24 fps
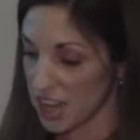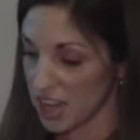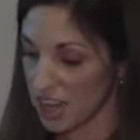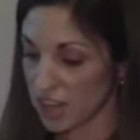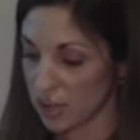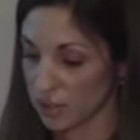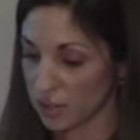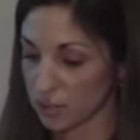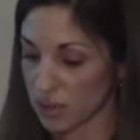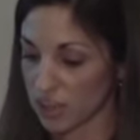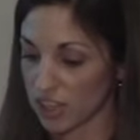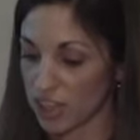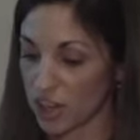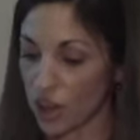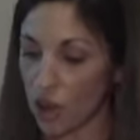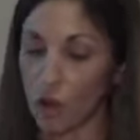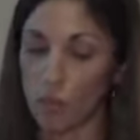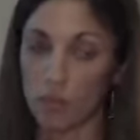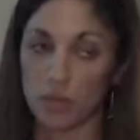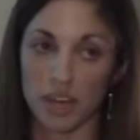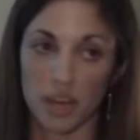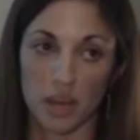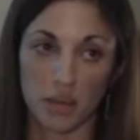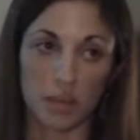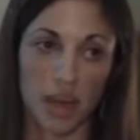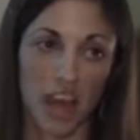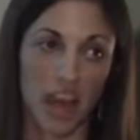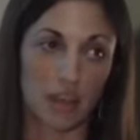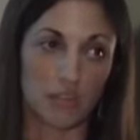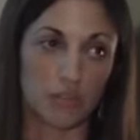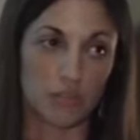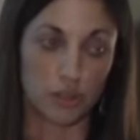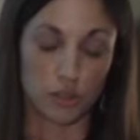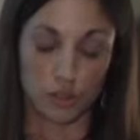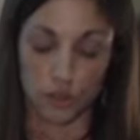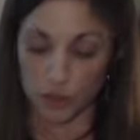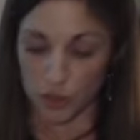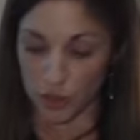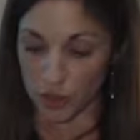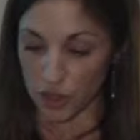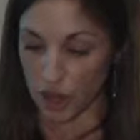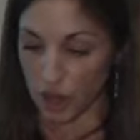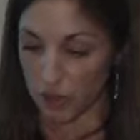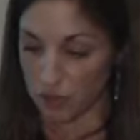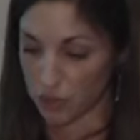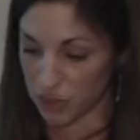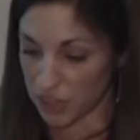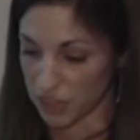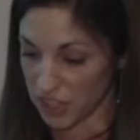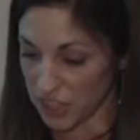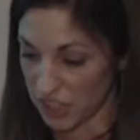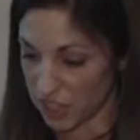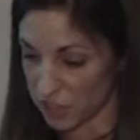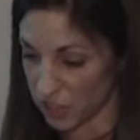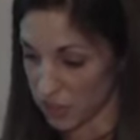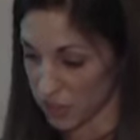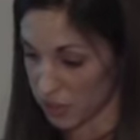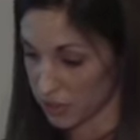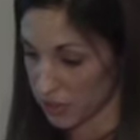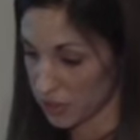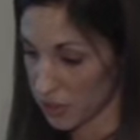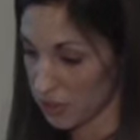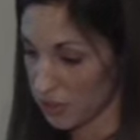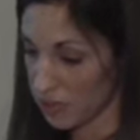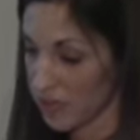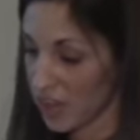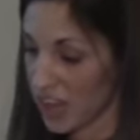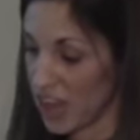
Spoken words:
can really open up avenues for conversations,